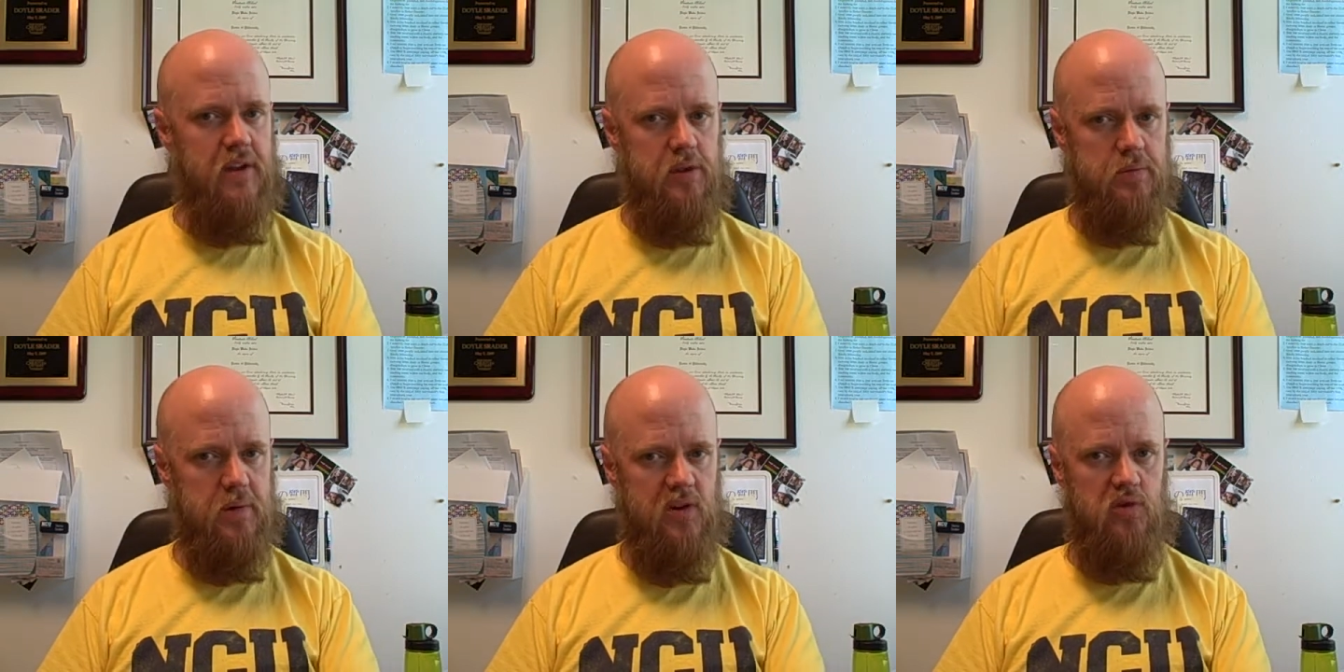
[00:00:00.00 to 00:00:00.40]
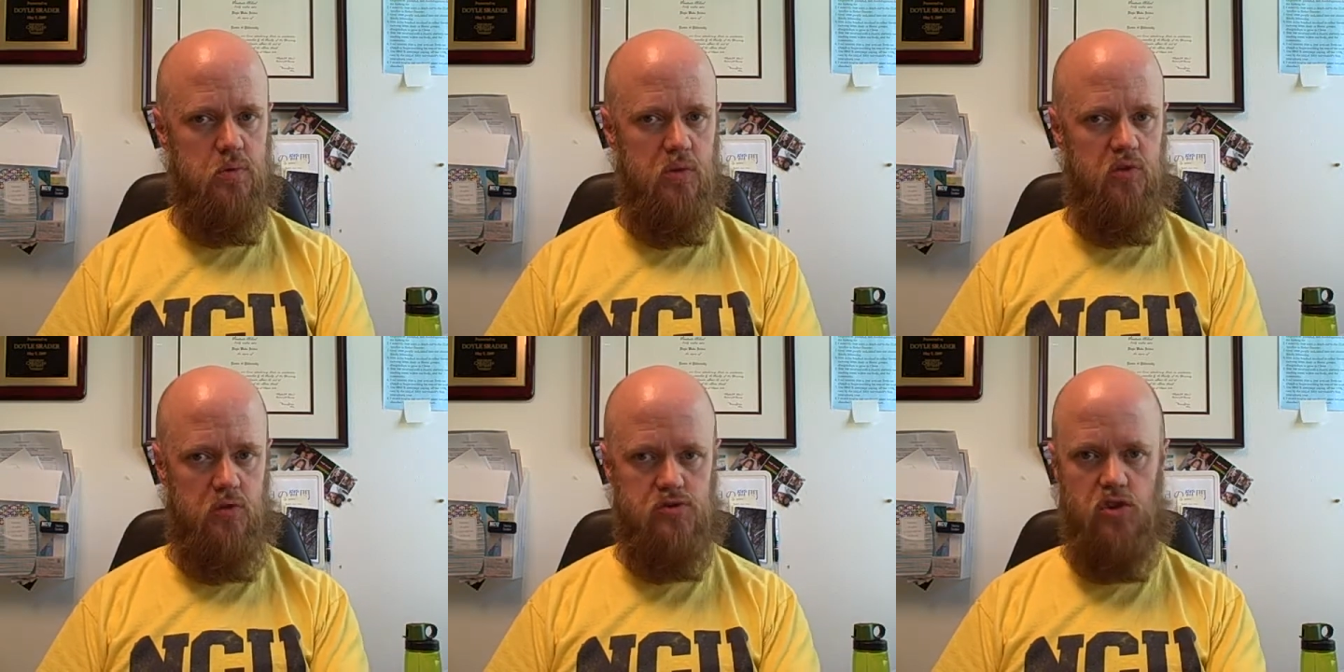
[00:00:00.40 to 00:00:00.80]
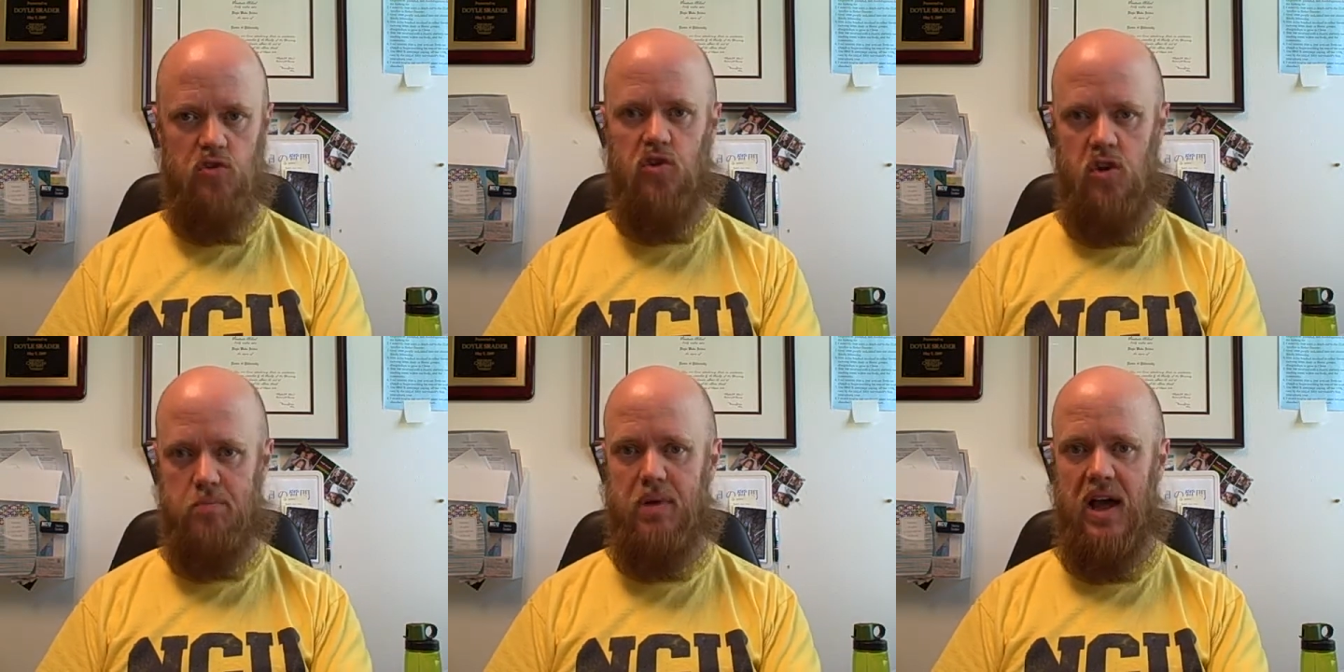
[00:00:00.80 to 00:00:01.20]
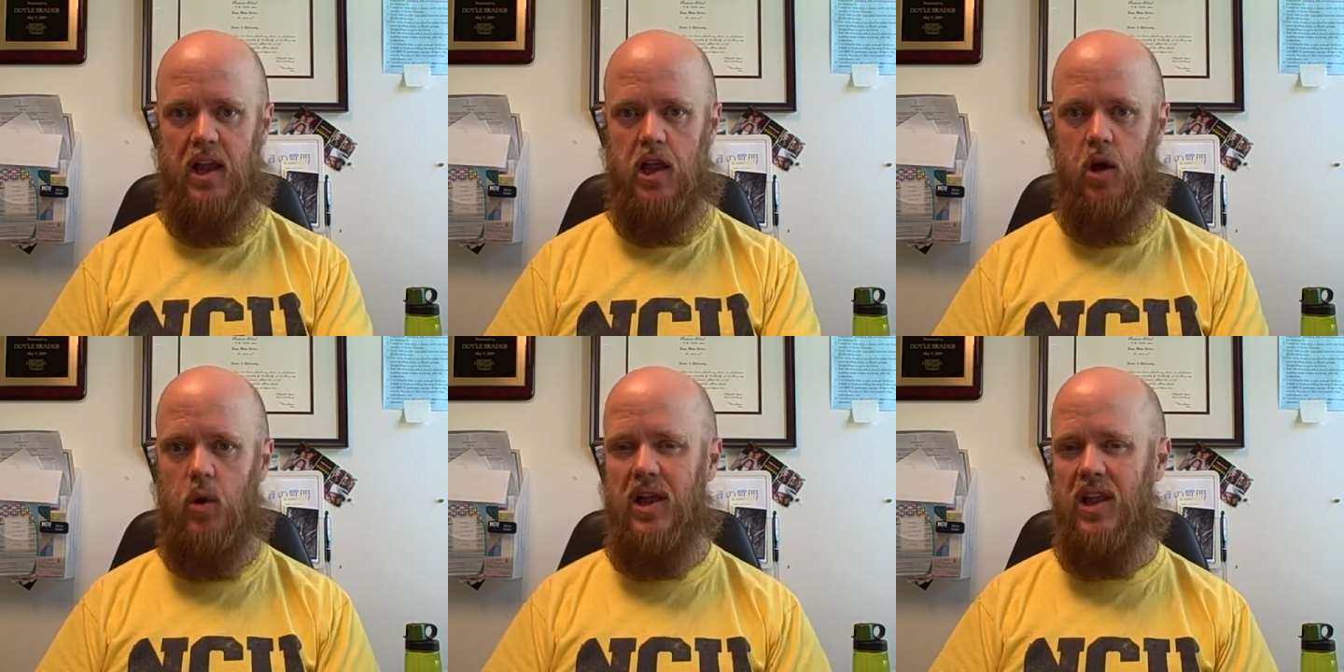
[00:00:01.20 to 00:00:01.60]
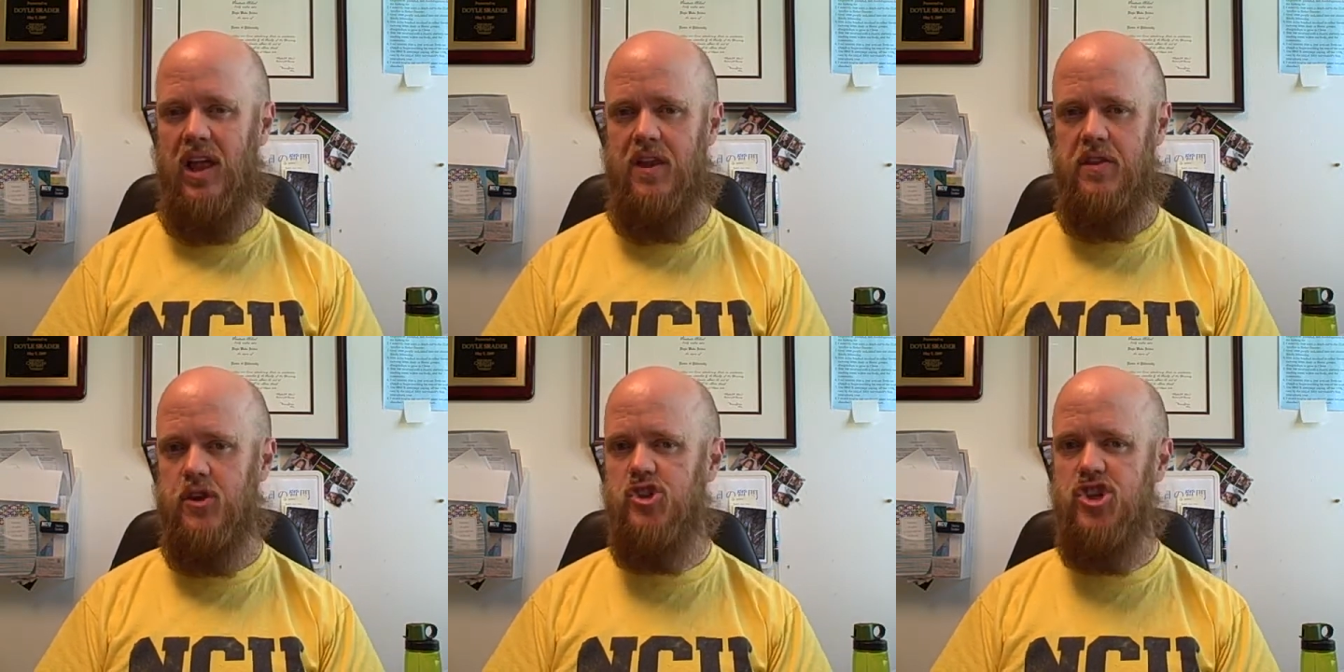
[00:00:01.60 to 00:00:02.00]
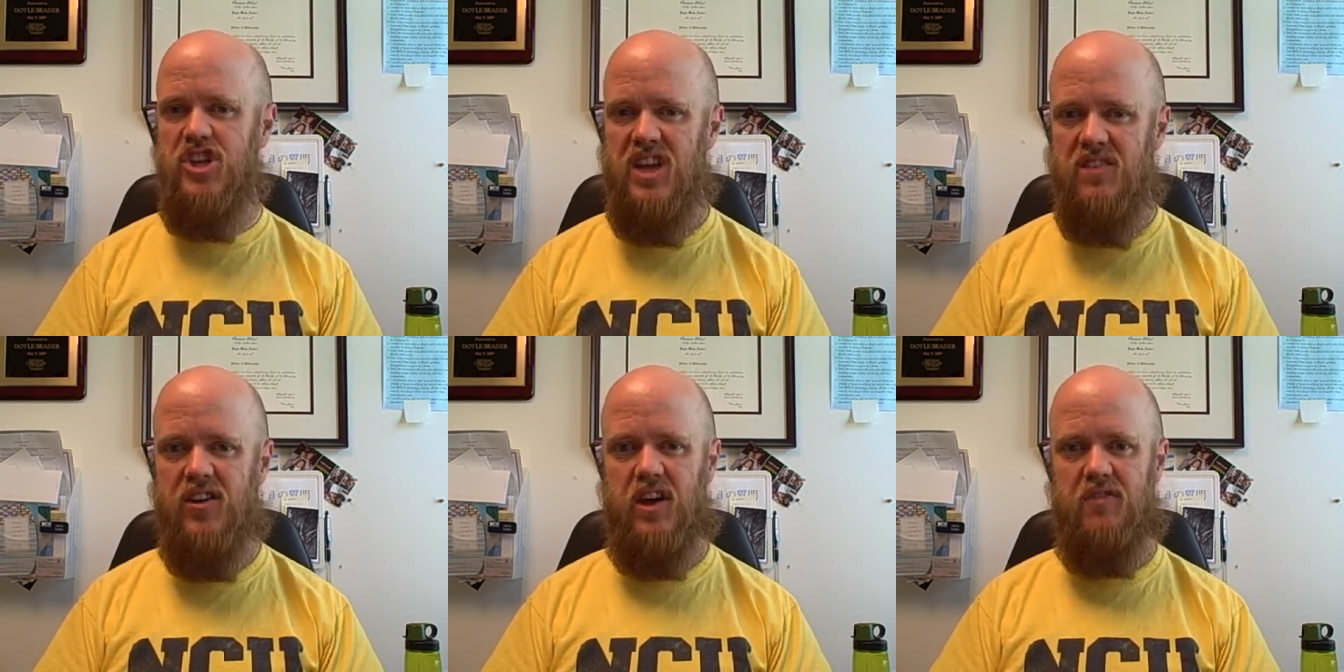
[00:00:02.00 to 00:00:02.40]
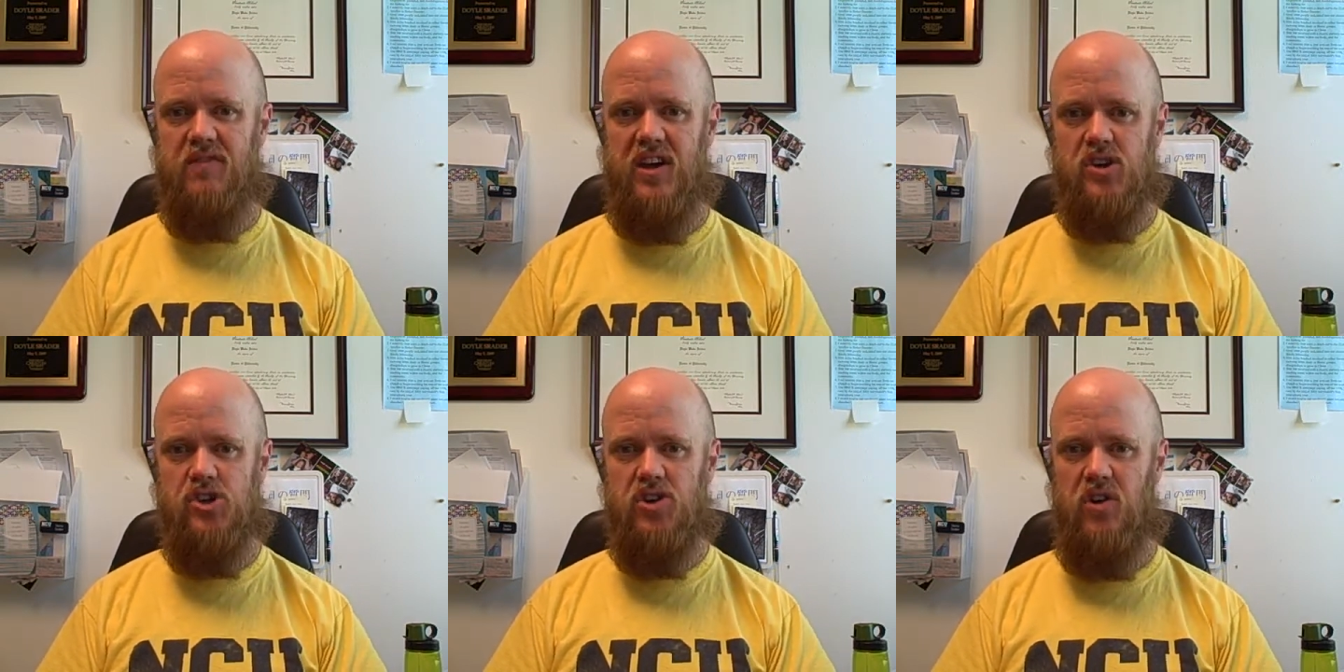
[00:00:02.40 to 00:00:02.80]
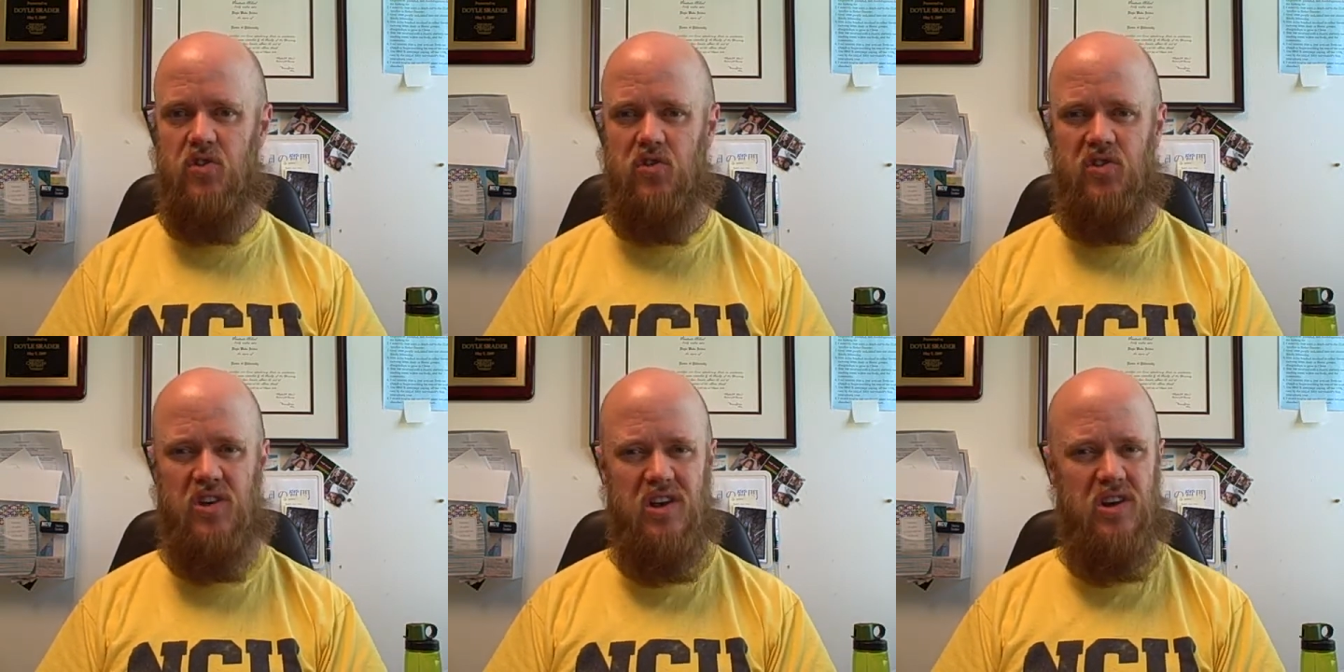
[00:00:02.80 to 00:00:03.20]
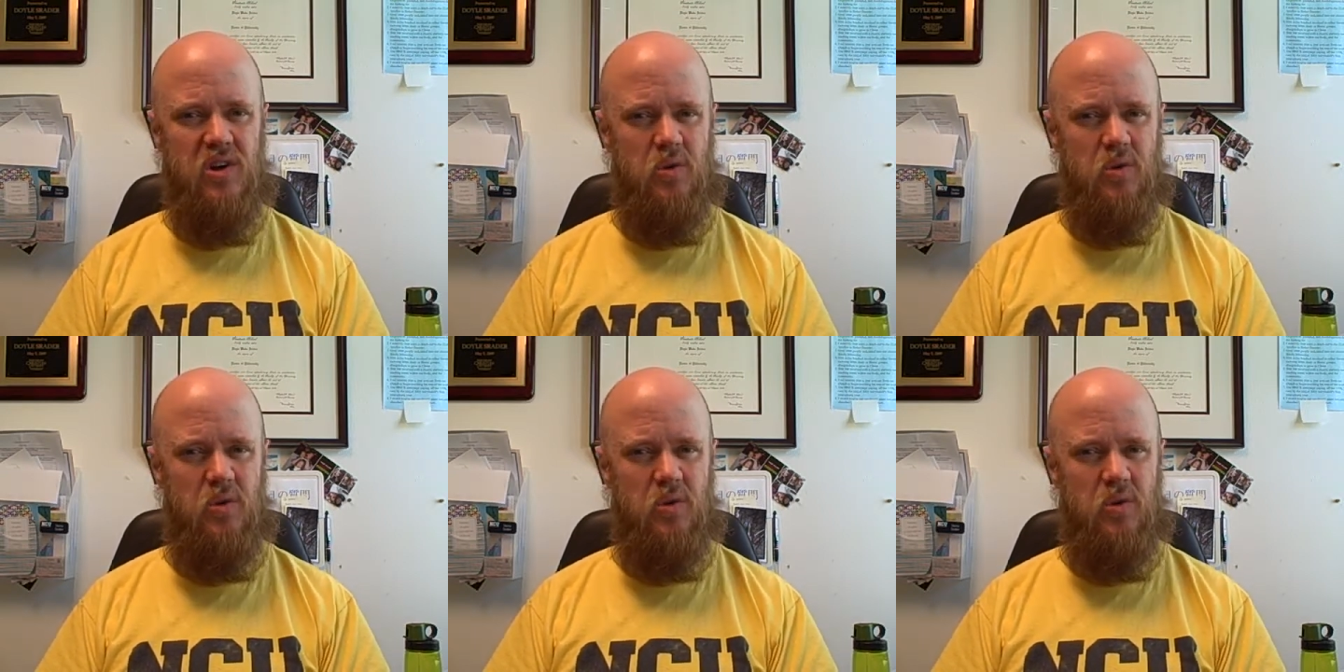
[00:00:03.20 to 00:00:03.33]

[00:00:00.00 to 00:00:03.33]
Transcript: of the principles of jus in bello, a lot of the Geneva Conventions,